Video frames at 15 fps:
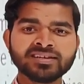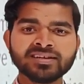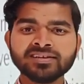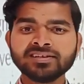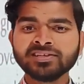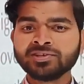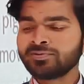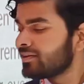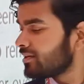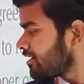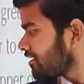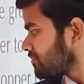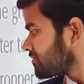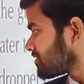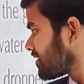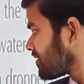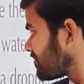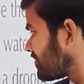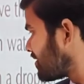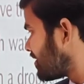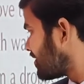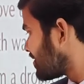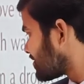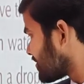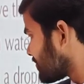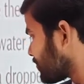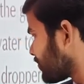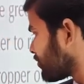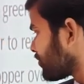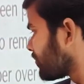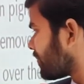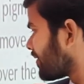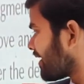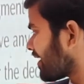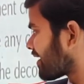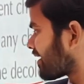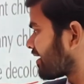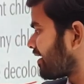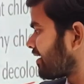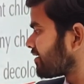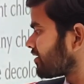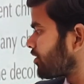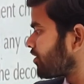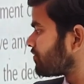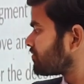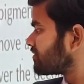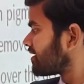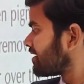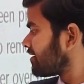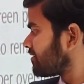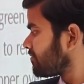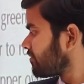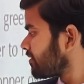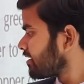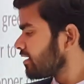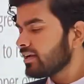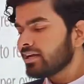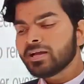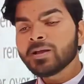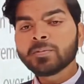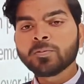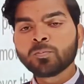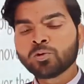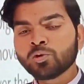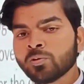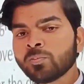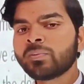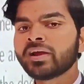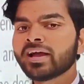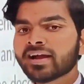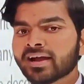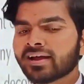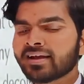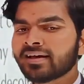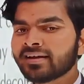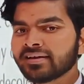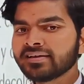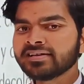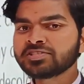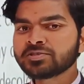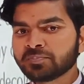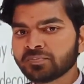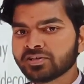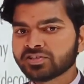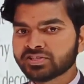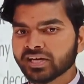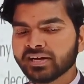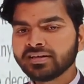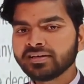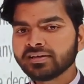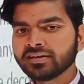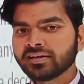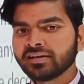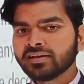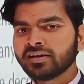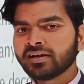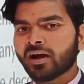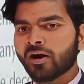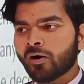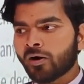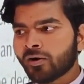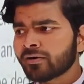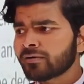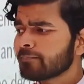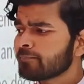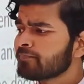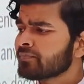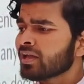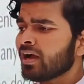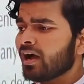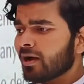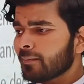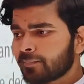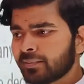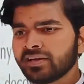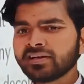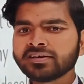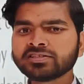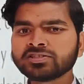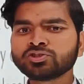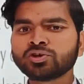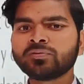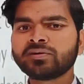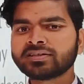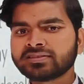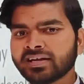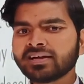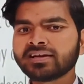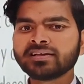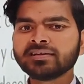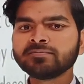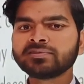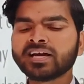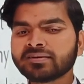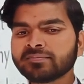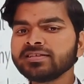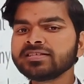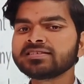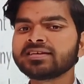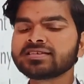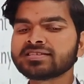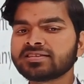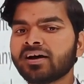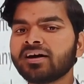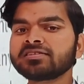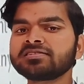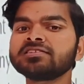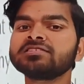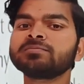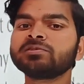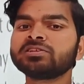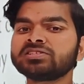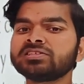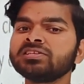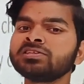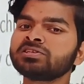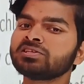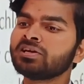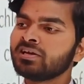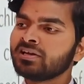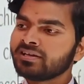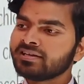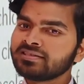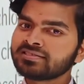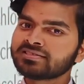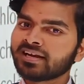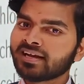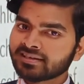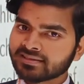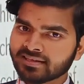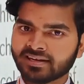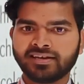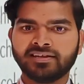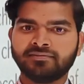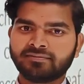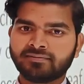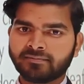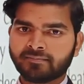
Then you will observe the blue-black color of the leaf. If blue-black color is present or appears over that leaf, that means a starch is present inside the leaf.